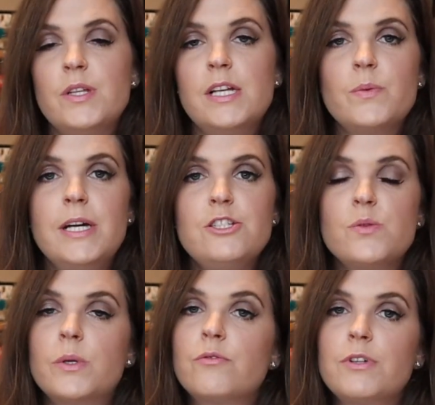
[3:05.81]
So that's why I
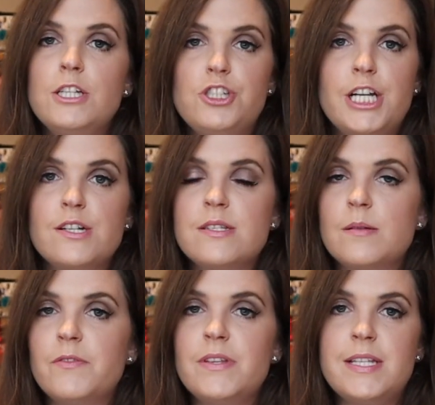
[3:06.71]
just want to reshare
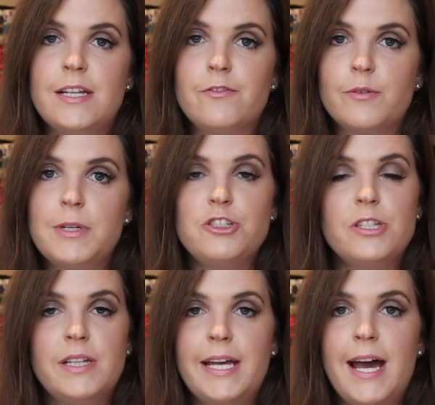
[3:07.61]
some of this
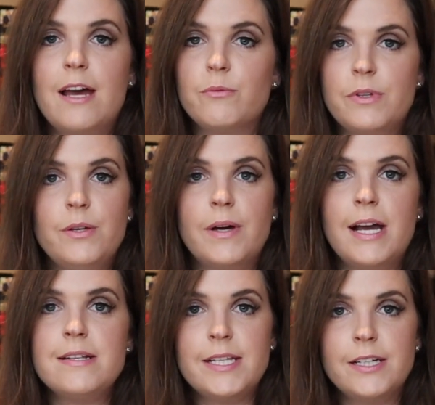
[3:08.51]
information that I had with you
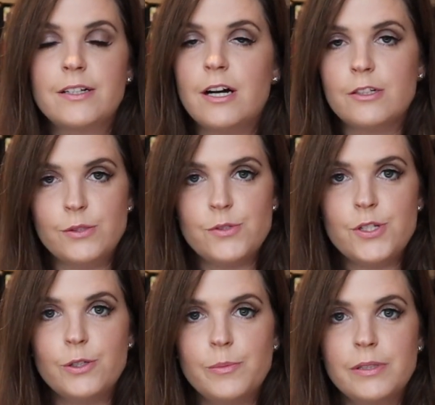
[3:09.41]
guys here on
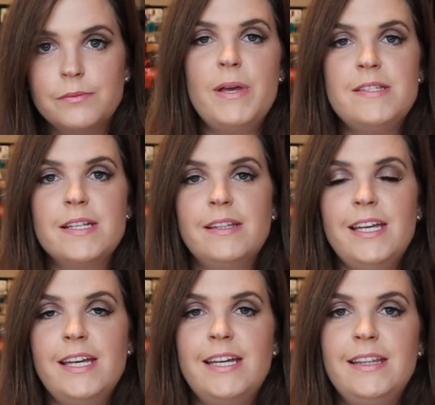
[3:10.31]
YouTube.
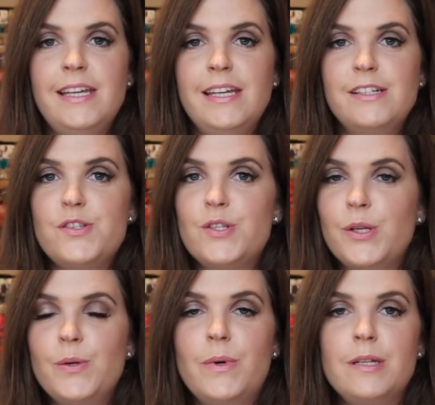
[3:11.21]
Basically, in the So
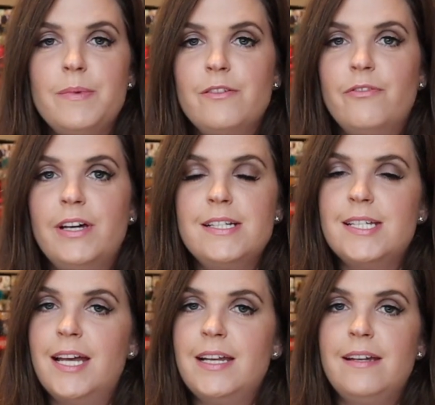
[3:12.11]
You Want to Be a Flight
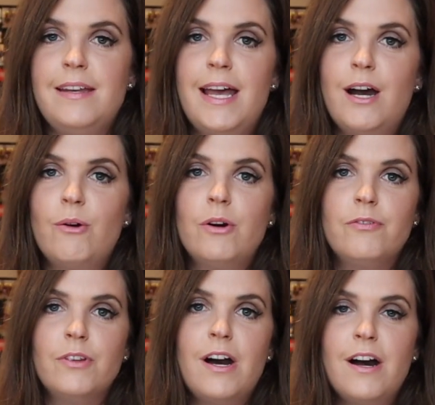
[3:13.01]
Attendant Now
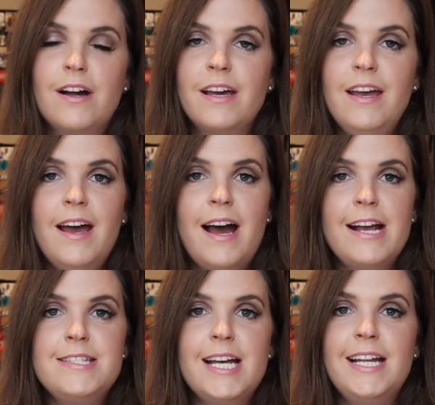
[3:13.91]
vlog, I
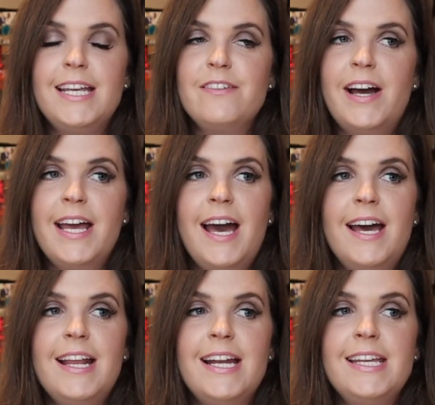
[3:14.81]
said if I
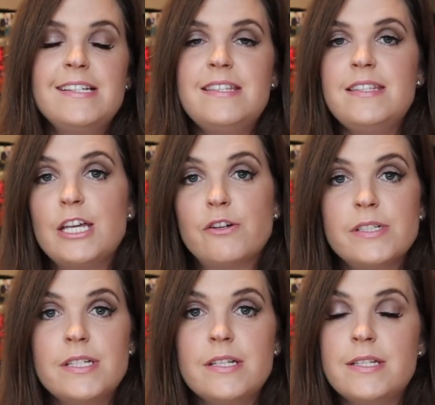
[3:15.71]
had any
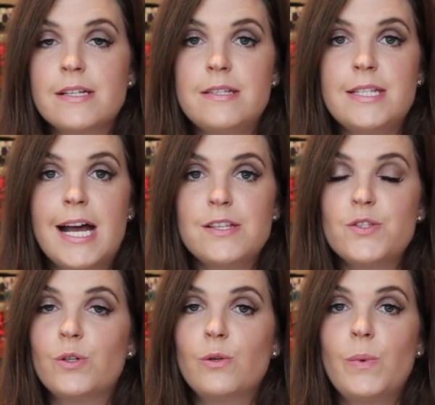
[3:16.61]
secret to
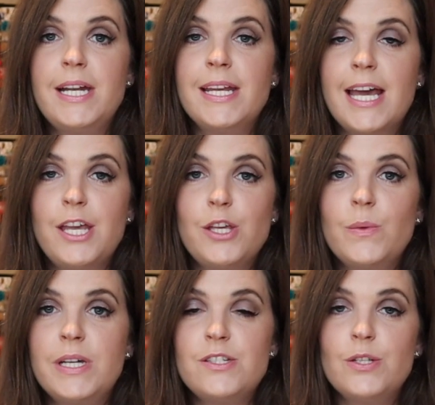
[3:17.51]
success or way to get
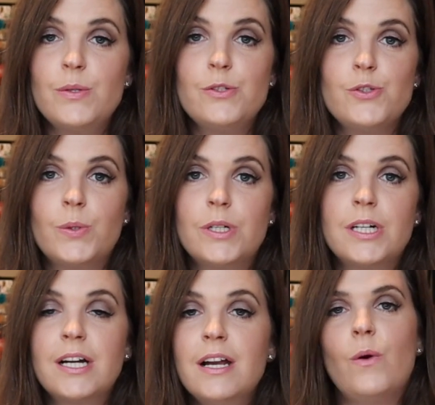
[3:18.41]
you into the
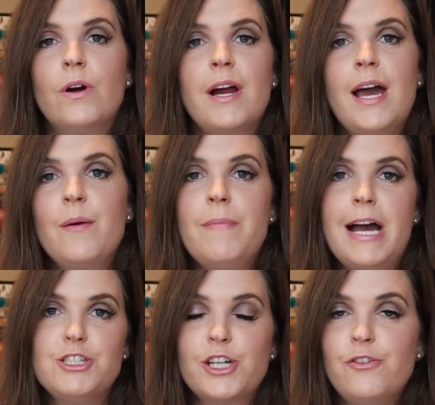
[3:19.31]
door or a
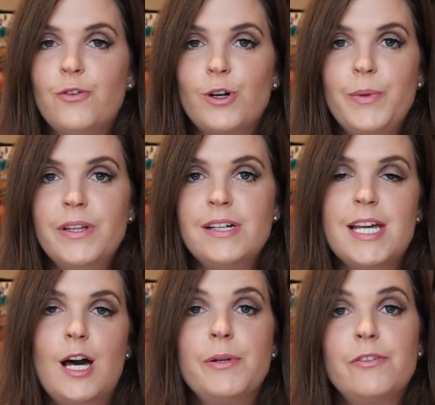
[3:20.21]
magic formula to
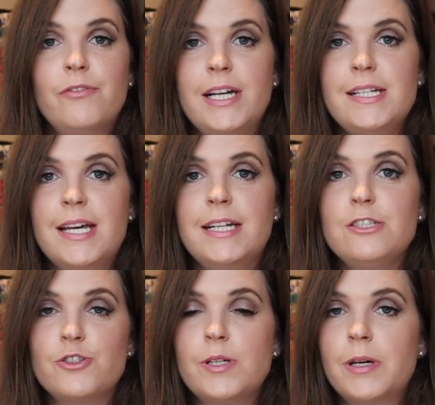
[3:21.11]
help your flight
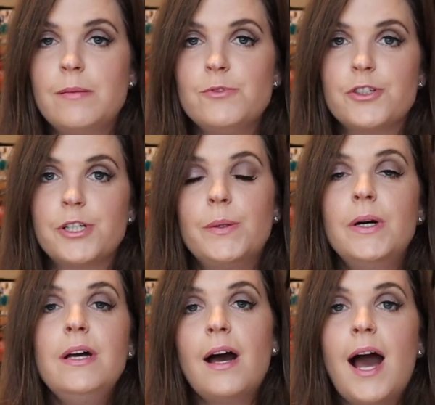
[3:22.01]
attendant dream come
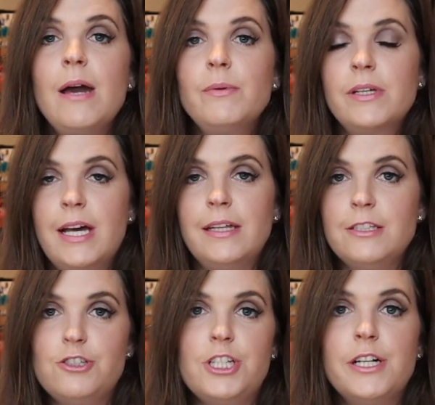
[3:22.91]
true, I would
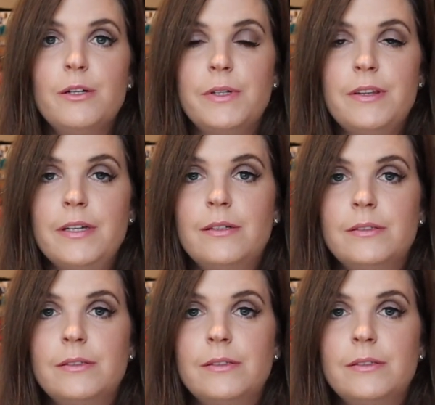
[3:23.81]
gladly share it with you.